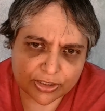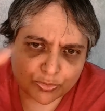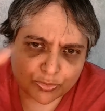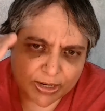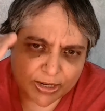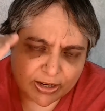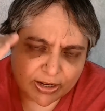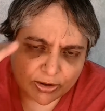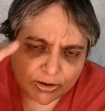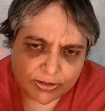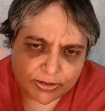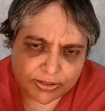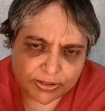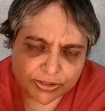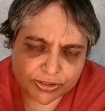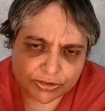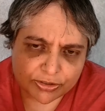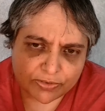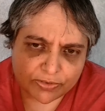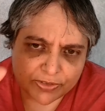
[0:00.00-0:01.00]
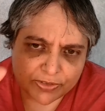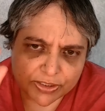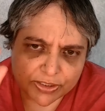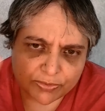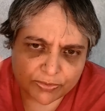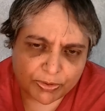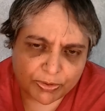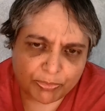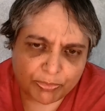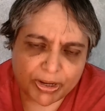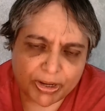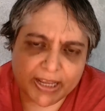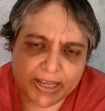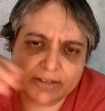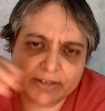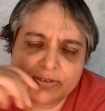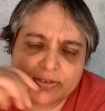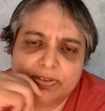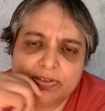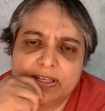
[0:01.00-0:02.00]
Right under the surface, and we
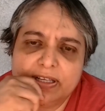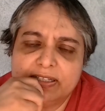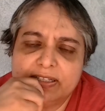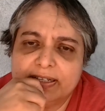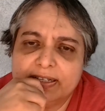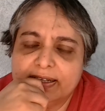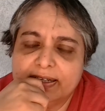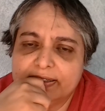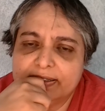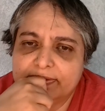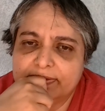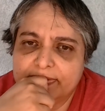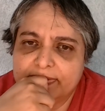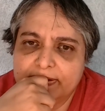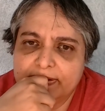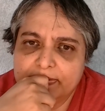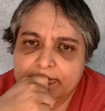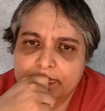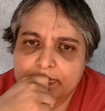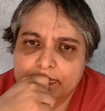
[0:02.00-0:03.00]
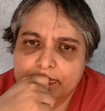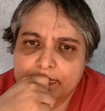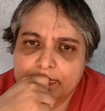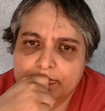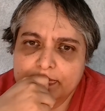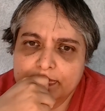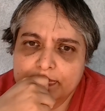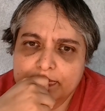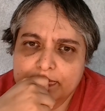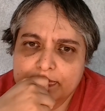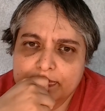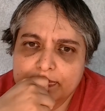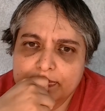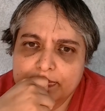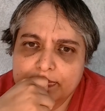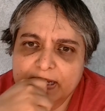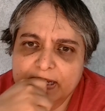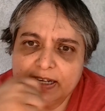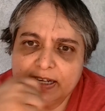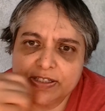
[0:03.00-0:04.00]
react to things negatively.
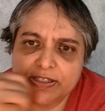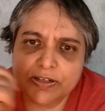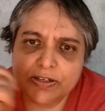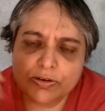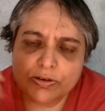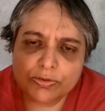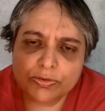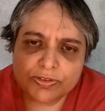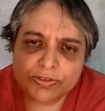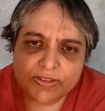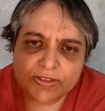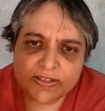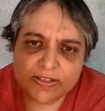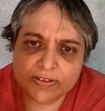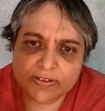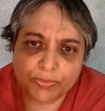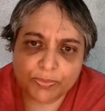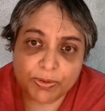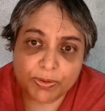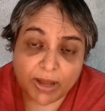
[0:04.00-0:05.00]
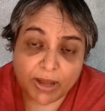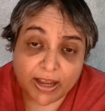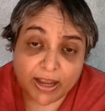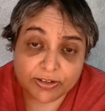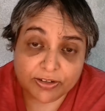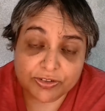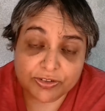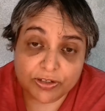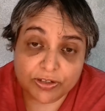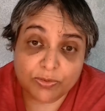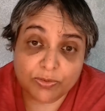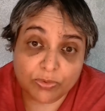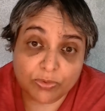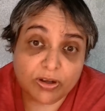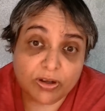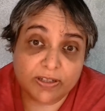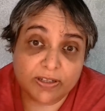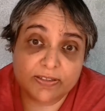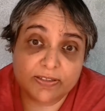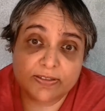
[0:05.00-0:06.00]
And this includes things that we actually
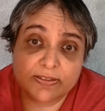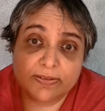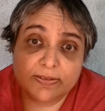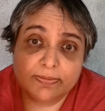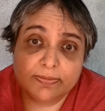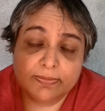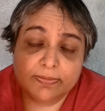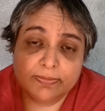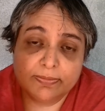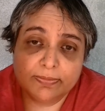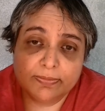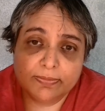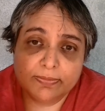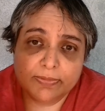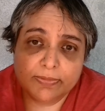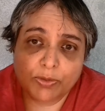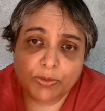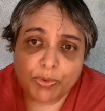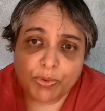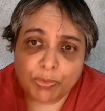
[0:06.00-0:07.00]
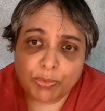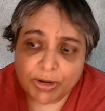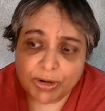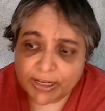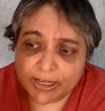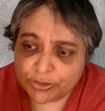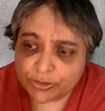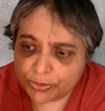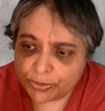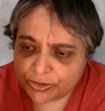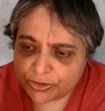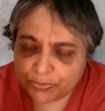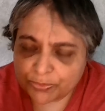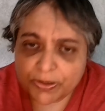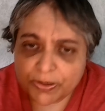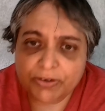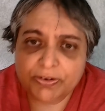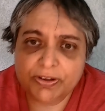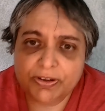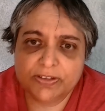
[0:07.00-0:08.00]
want, that we would like to
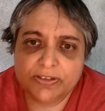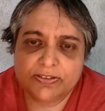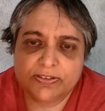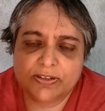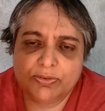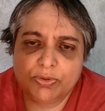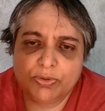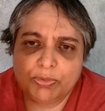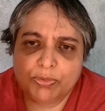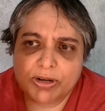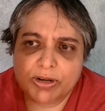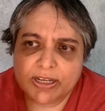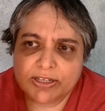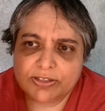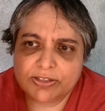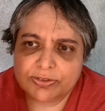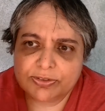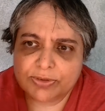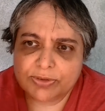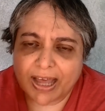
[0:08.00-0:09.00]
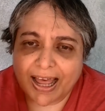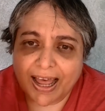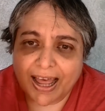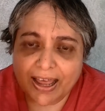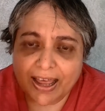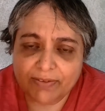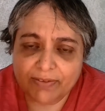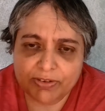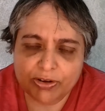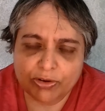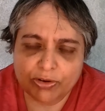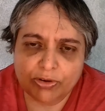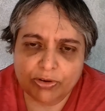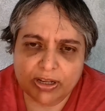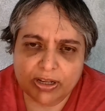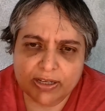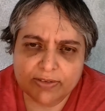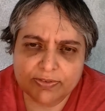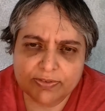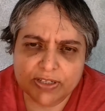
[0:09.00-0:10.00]
experience, that we would like to have in our
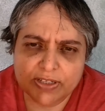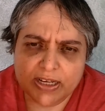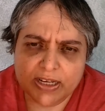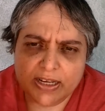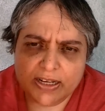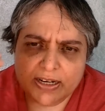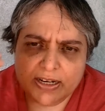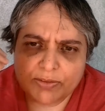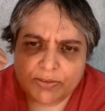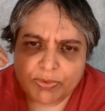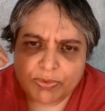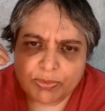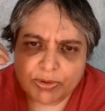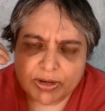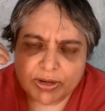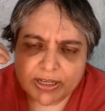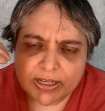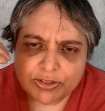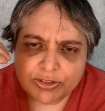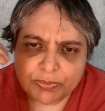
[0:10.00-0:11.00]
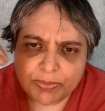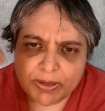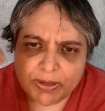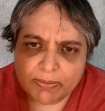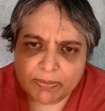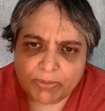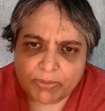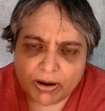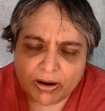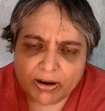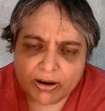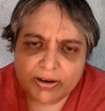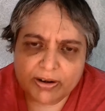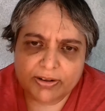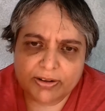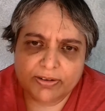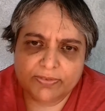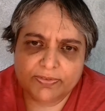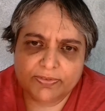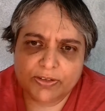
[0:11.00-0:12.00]
lives, that we would like to be a part
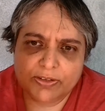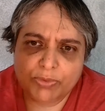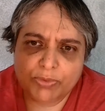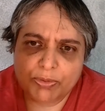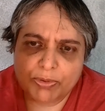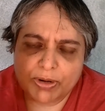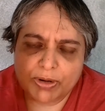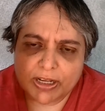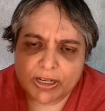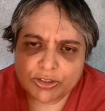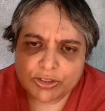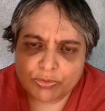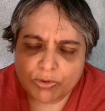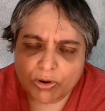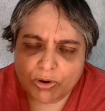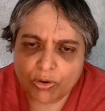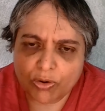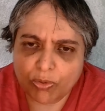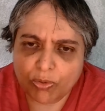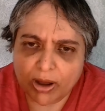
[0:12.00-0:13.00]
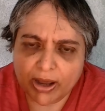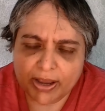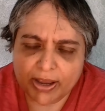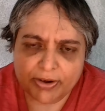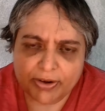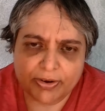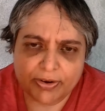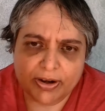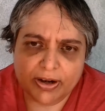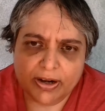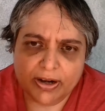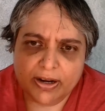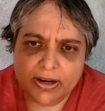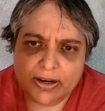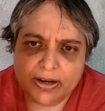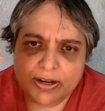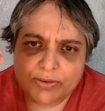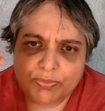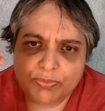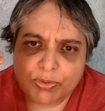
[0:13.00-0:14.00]
of, that we would like to acquire,
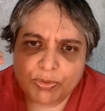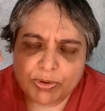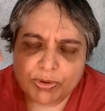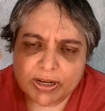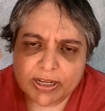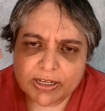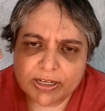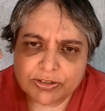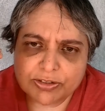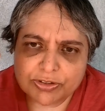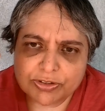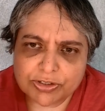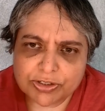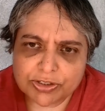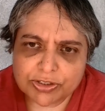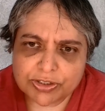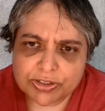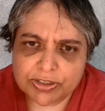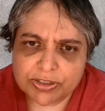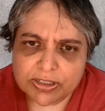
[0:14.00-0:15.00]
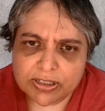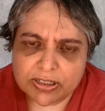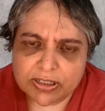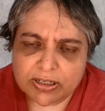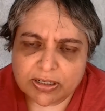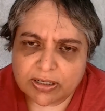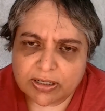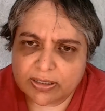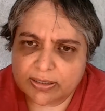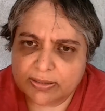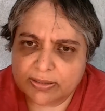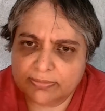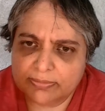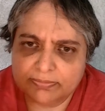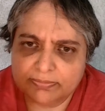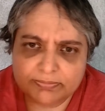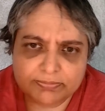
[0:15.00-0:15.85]
that we would like to just um,